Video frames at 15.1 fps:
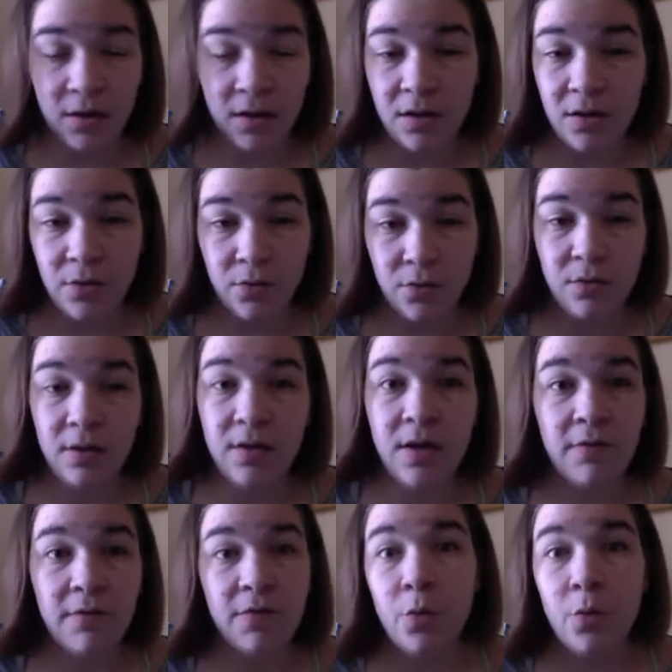that you
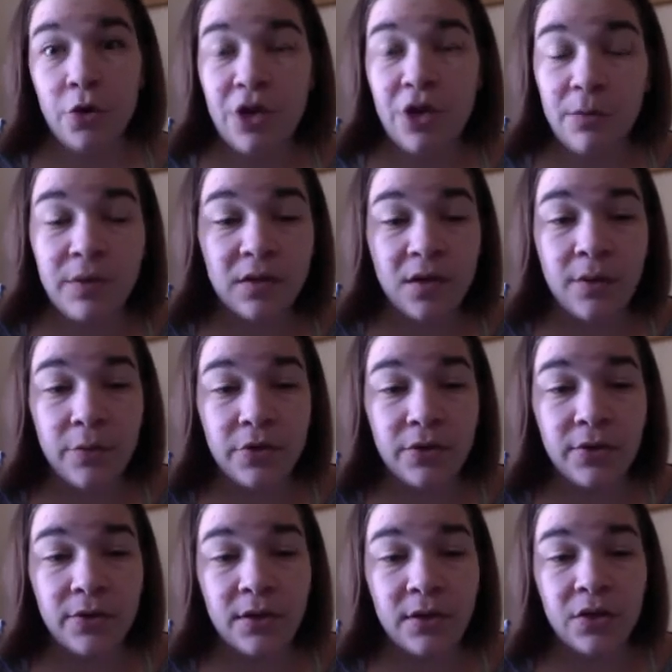get from workshop is an
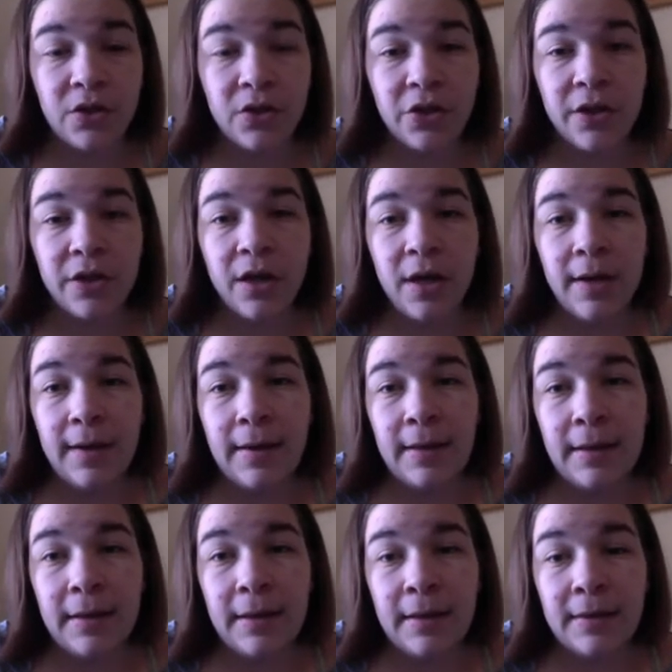opportunity to learn.
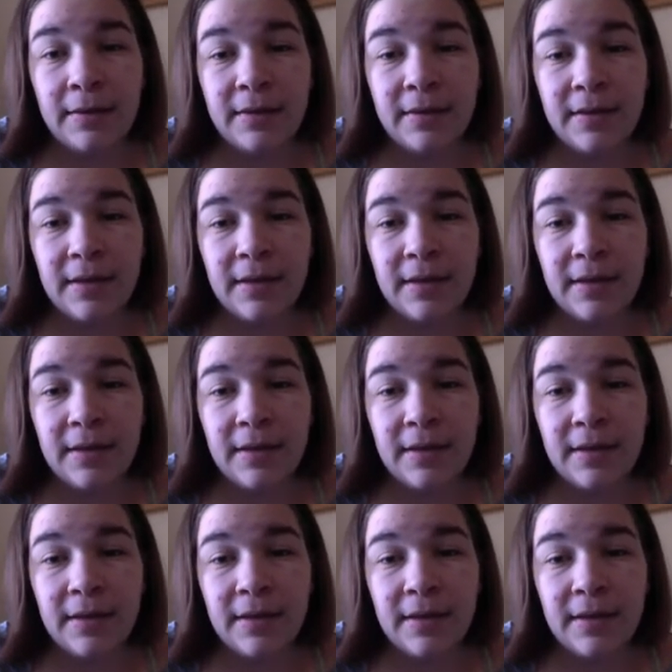And